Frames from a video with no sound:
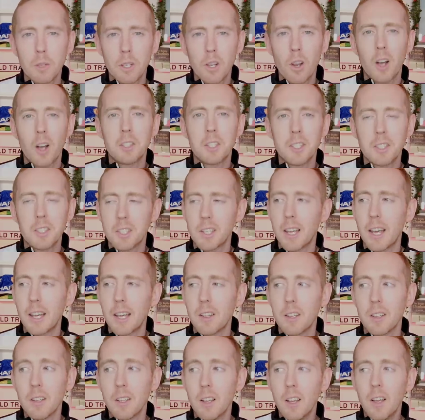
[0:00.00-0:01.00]
United today
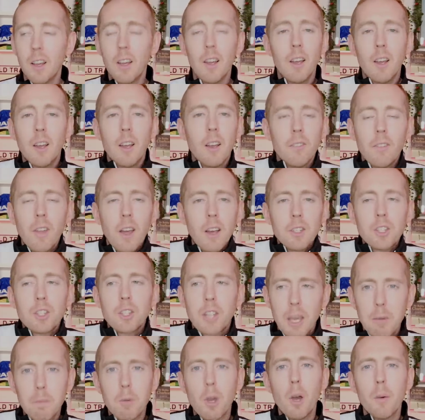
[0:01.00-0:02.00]
that, no,
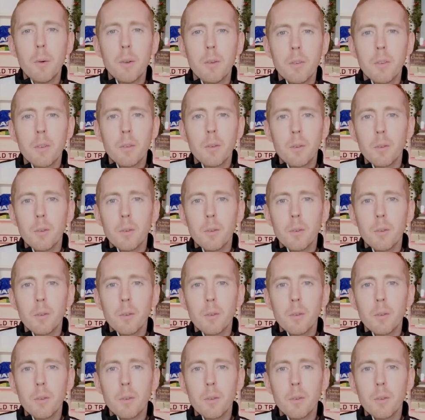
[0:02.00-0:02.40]
just keep going.